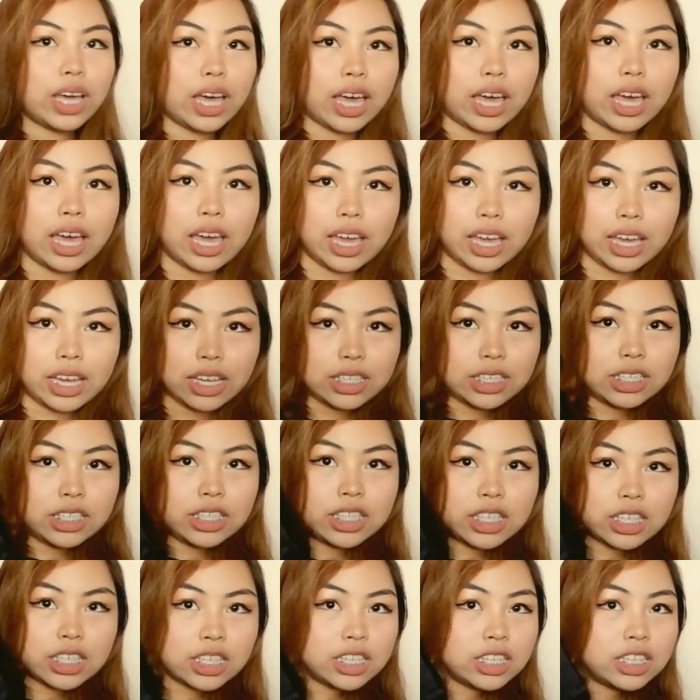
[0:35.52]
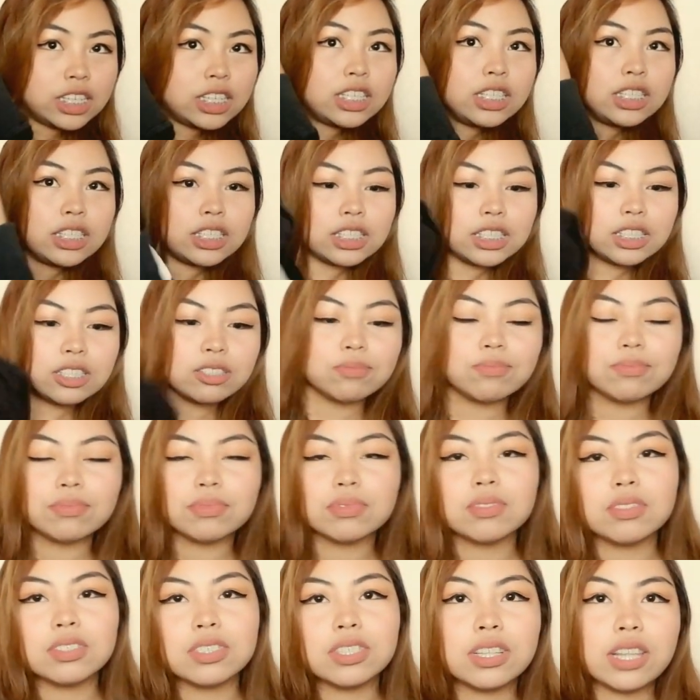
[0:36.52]
guys
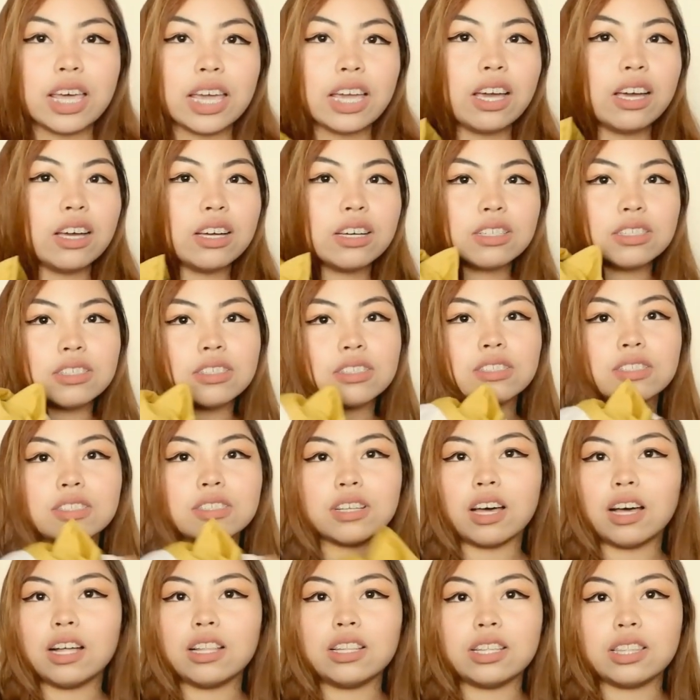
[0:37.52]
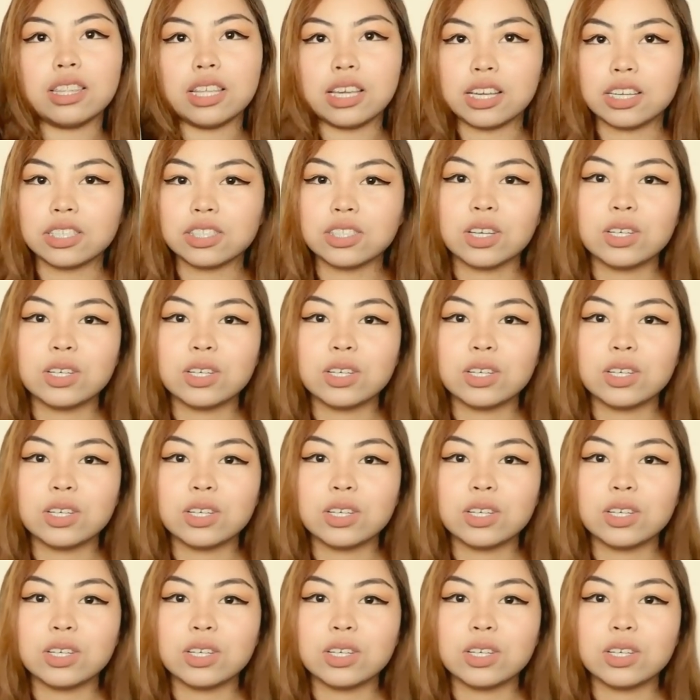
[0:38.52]
like all of these.